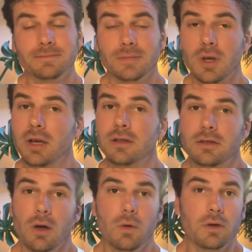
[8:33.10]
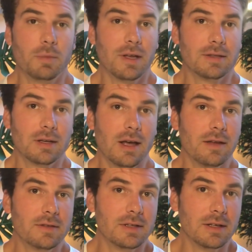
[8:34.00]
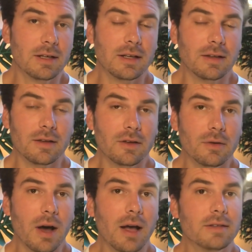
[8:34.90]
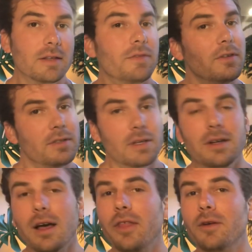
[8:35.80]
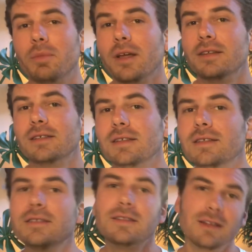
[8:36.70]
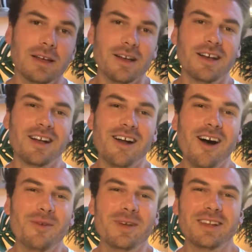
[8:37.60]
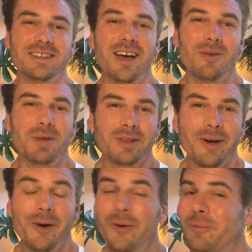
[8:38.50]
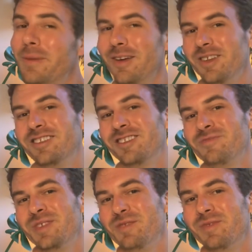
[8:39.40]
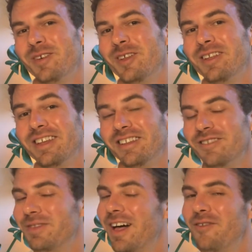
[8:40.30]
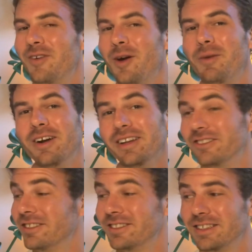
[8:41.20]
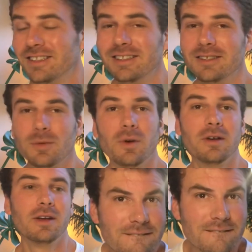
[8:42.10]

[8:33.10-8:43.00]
it is the only place that I have seen it in the US. If you've seen it other places, comment down below. Maybe some people in the plant fam are interested in this one.